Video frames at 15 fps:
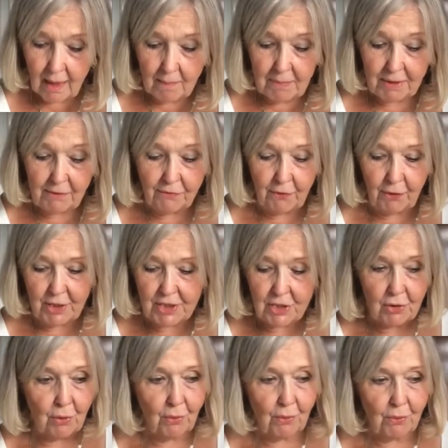But the voice
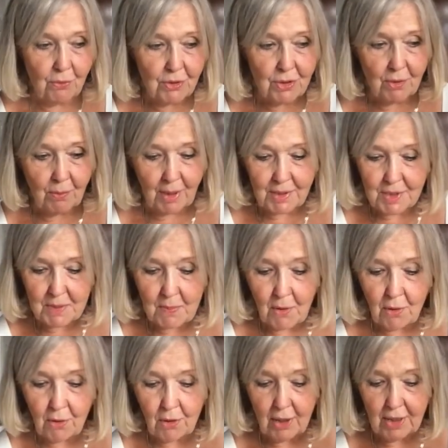called once
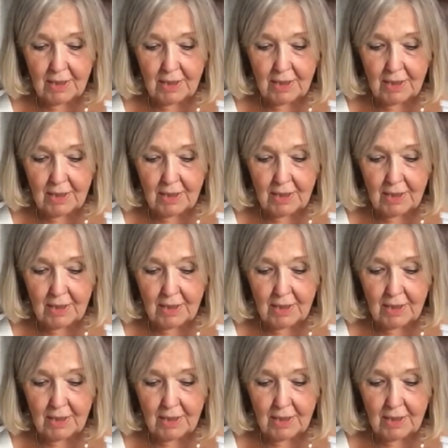more.